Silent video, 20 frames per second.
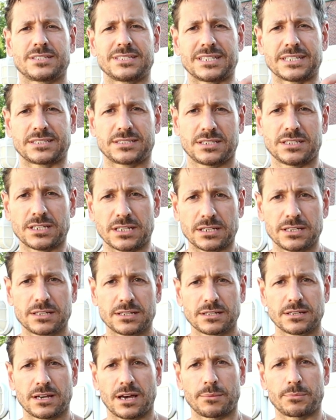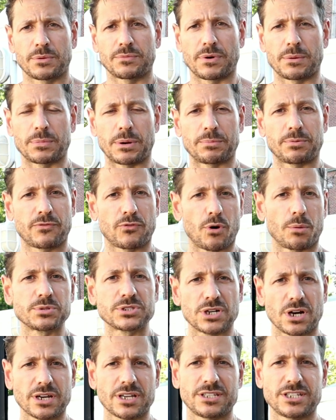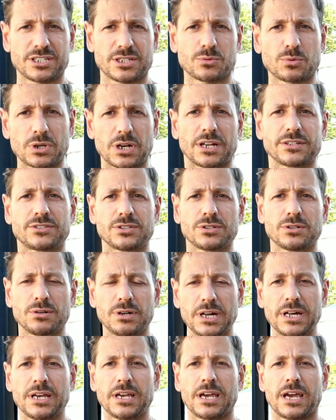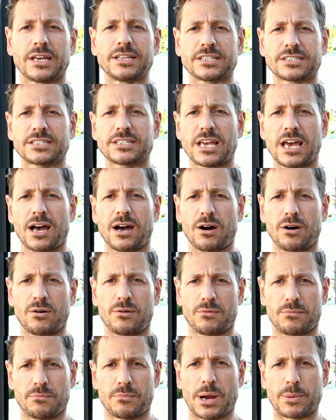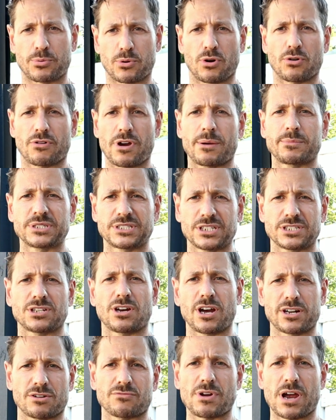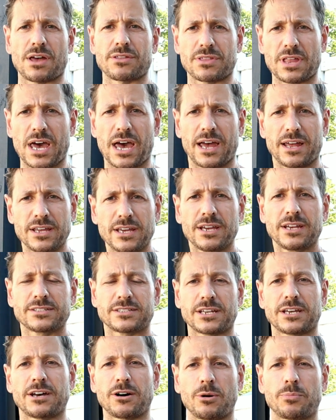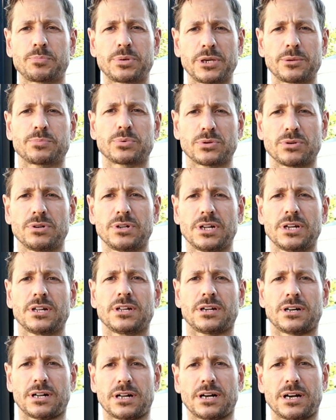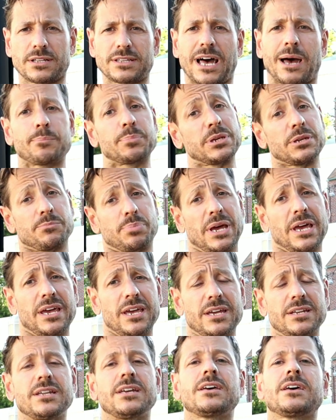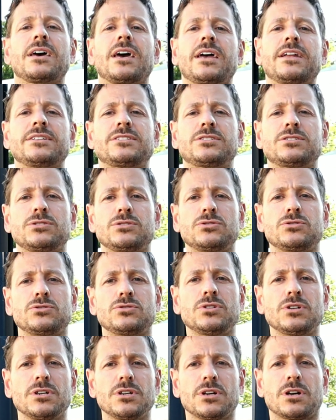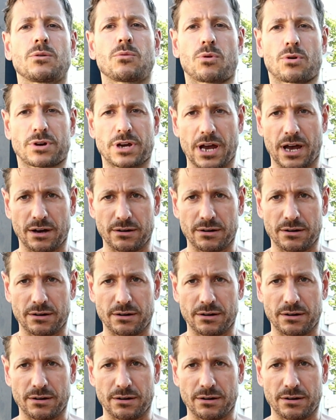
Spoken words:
to the T. I'm a form junkie. This is what I do, and this is how my program is designed around that, to help people not be in pain and to work